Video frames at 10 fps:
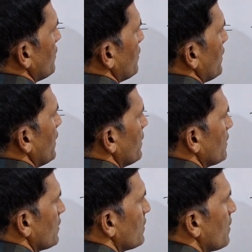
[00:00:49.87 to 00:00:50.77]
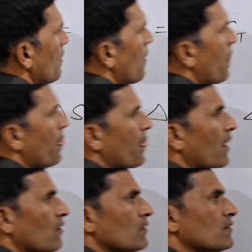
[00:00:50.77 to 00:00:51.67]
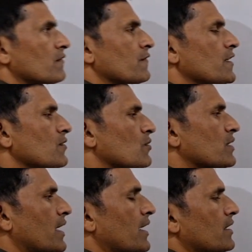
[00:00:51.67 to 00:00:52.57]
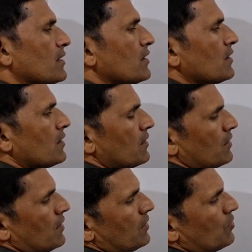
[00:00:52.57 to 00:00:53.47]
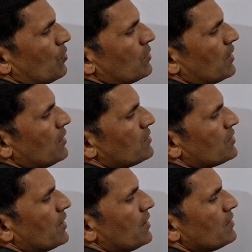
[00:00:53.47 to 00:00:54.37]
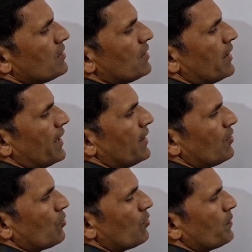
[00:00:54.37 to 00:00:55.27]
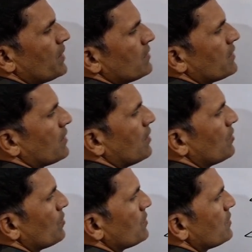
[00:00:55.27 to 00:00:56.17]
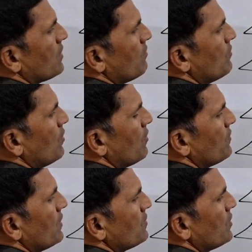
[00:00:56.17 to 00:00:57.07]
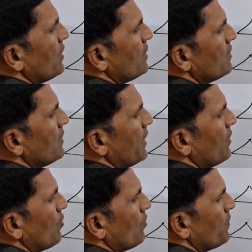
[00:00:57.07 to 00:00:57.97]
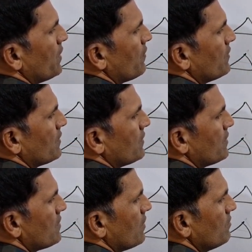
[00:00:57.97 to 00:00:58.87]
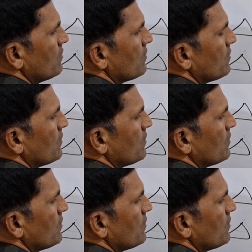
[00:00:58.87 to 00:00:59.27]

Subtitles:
Okay, now we know that the total change in the entropy is equal to sum of the change in entropy of the system